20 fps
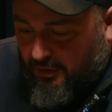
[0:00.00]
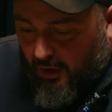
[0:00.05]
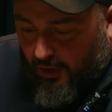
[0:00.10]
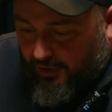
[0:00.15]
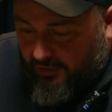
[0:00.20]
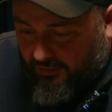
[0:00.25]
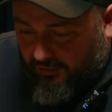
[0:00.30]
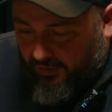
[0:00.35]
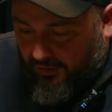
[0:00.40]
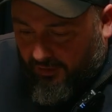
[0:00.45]

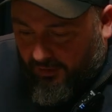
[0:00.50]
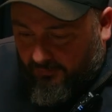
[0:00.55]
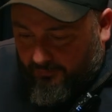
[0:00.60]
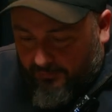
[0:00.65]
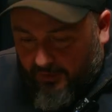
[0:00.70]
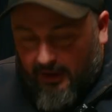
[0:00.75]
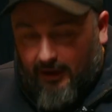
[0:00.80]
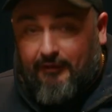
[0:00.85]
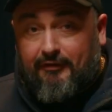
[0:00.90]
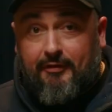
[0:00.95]
guys are,
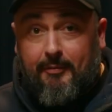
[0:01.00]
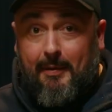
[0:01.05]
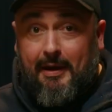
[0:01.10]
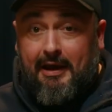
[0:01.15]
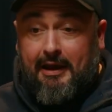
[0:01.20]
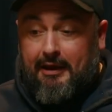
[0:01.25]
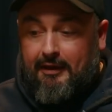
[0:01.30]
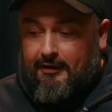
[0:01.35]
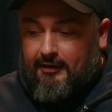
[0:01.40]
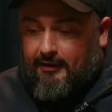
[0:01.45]
you know, for
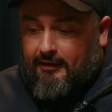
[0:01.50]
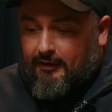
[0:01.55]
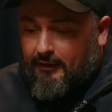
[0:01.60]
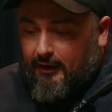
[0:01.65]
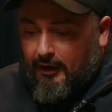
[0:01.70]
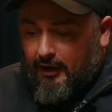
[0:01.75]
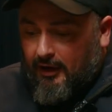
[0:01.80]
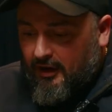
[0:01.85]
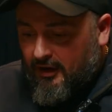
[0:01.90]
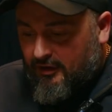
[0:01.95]
me, it's
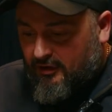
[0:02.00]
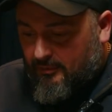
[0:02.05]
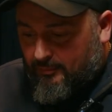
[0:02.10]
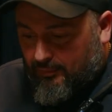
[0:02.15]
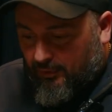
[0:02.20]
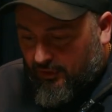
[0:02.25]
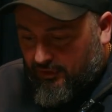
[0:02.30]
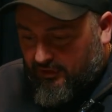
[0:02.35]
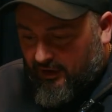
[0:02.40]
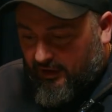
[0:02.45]
a
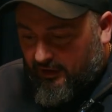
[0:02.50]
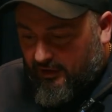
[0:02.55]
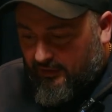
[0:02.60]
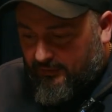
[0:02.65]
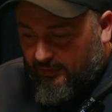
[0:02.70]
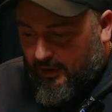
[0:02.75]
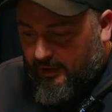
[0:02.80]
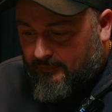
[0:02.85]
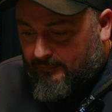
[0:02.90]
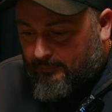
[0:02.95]
project
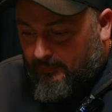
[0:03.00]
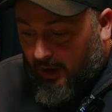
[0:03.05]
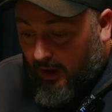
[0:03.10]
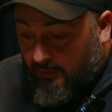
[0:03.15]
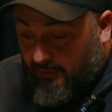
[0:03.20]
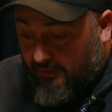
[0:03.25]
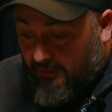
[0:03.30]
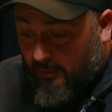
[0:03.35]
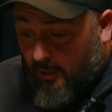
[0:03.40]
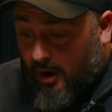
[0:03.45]
that's very
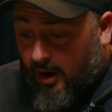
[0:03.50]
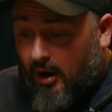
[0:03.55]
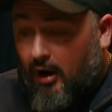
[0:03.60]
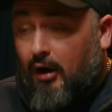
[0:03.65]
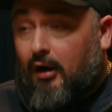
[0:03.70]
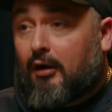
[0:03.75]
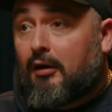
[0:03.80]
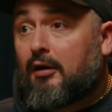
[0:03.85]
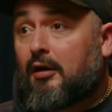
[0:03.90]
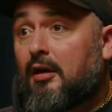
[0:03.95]
close to my
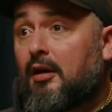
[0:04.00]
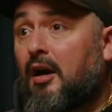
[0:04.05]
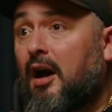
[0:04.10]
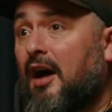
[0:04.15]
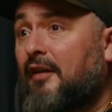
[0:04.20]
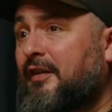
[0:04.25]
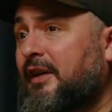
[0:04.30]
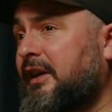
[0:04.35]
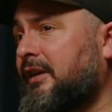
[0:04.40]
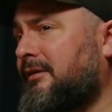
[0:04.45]
heart.
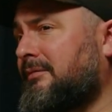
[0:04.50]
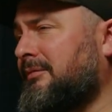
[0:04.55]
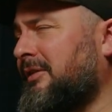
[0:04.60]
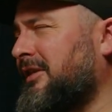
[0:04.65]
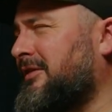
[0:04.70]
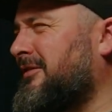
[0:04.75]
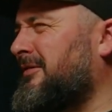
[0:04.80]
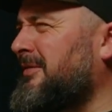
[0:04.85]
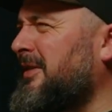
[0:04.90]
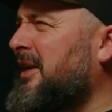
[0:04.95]
I think
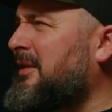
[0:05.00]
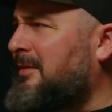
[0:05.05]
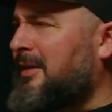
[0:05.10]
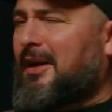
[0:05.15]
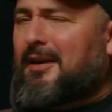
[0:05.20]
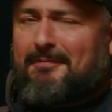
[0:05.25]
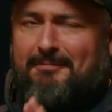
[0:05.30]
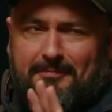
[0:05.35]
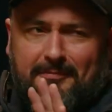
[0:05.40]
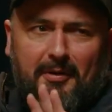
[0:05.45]

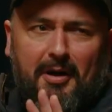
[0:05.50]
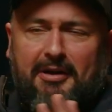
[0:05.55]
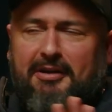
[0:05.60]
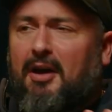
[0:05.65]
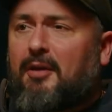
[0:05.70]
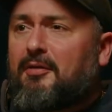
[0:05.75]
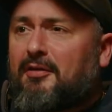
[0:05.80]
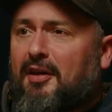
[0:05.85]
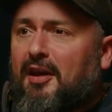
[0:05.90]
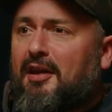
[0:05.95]
and I
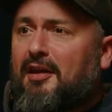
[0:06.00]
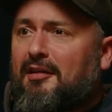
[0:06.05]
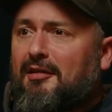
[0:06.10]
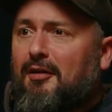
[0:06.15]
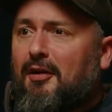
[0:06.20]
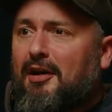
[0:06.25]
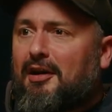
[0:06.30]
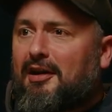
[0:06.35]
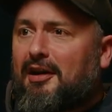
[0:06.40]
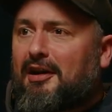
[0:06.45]
don't say this
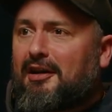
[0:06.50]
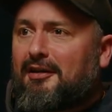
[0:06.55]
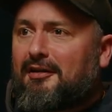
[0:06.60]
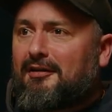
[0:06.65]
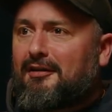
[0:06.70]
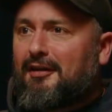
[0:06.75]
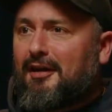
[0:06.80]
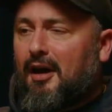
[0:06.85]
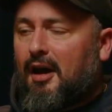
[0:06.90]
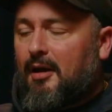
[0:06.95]
lightly.
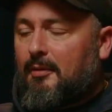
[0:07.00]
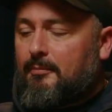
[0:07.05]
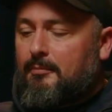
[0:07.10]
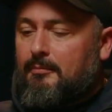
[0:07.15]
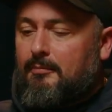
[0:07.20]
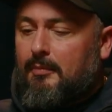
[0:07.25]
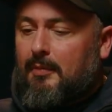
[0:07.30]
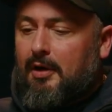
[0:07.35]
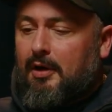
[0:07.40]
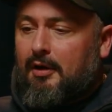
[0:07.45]

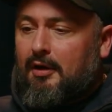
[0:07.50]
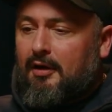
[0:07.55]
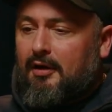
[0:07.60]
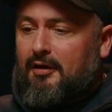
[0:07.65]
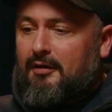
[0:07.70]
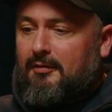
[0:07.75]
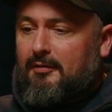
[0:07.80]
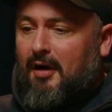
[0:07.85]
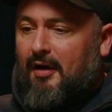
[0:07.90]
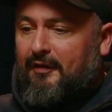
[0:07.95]

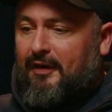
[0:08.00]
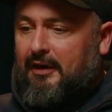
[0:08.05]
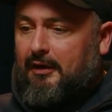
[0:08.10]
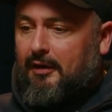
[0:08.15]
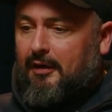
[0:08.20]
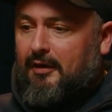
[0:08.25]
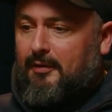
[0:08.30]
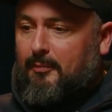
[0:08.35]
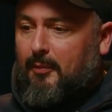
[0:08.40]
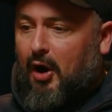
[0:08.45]
I think
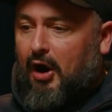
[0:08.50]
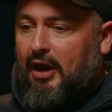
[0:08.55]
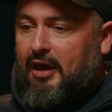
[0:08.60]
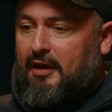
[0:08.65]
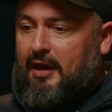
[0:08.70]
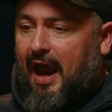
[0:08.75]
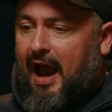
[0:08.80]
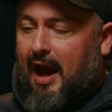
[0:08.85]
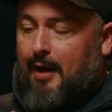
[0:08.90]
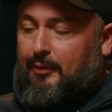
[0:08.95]

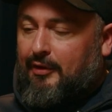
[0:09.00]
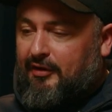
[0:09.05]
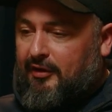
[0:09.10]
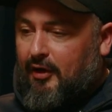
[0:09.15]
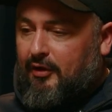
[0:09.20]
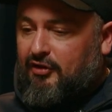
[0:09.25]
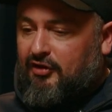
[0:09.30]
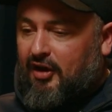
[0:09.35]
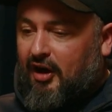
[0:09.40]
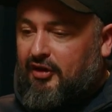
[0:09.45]
our
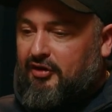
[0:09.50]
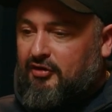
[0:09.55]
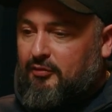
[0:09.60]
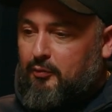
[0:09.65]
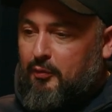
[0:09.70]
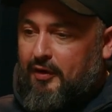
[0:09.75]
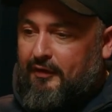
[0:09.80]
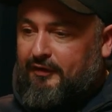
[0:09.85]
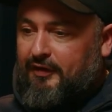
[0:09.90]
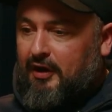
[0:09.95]

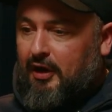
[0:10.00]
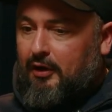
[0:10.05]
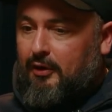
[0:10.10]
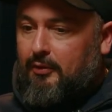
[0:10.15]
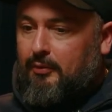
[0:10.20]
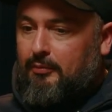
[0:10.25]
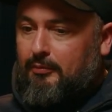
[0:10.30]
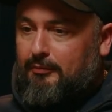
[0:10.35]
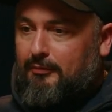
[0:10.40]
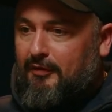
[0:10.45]
association with
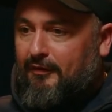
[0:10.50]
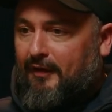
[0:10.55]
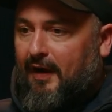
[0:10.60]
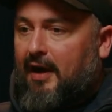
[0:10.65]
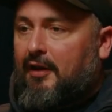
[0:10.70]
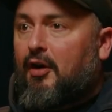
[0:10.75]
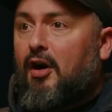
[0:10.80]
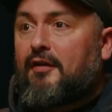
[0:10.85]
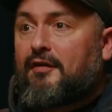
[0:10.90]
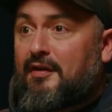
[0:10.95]
you, the
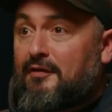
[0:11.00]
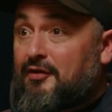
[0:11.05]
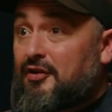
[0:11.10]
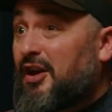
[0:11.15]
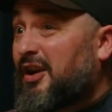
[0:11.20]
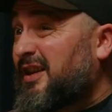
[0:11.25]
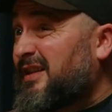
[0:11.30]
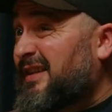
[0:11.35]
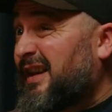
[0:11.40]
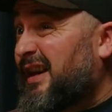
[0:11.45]
fact that I've even
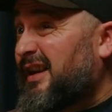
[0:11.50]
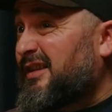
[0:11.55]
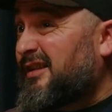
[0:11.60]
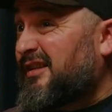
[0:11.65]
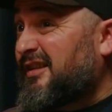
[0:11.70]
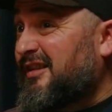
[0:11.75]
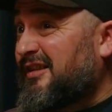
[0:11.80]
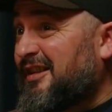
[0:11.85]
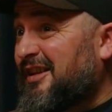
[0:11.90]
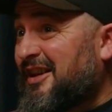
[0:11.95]
done a
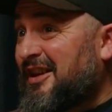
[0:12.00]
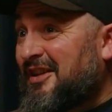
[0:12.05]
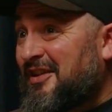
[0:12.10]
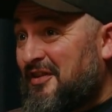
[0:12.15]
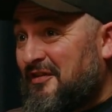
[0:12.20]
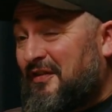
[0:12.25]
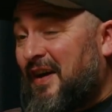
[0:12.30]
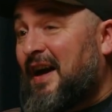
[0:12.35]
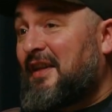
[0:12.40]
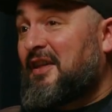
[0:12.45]
test,
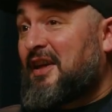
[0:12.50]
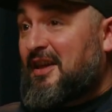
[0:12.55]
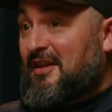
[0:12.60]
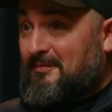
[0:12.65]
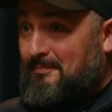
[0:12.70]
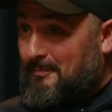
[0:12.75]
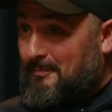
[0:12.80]
the fact that it's